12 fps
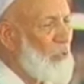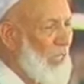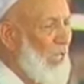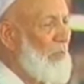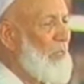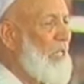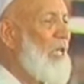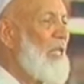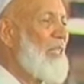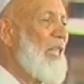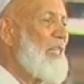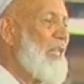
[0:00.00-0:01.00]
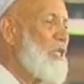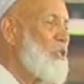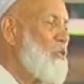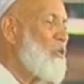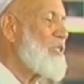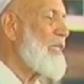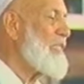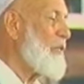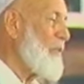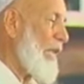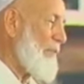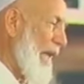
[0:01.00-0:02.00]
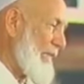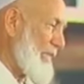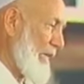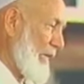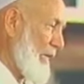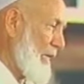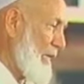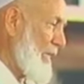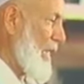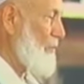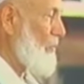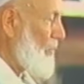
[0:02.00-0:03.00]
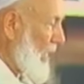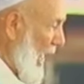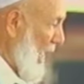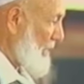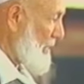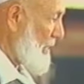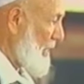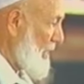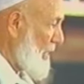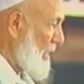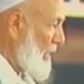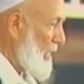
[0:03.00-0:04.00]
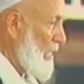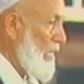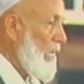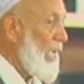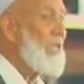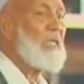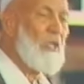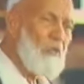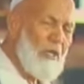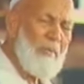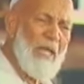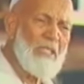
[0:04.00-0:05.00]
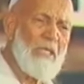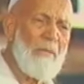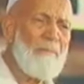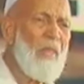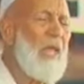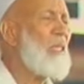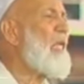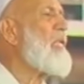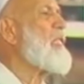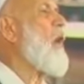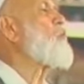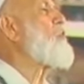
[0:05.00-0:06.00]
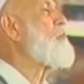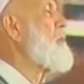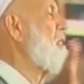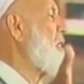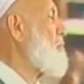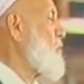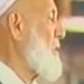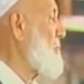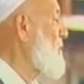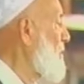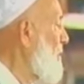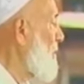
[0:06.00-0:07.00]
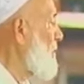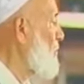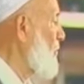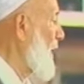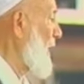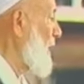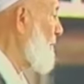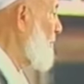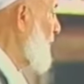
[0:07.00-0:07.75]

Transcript: to tell me that there is no such thing what I'm asking. Then we will ask. And can you imagine that 1,000 million Muslims today,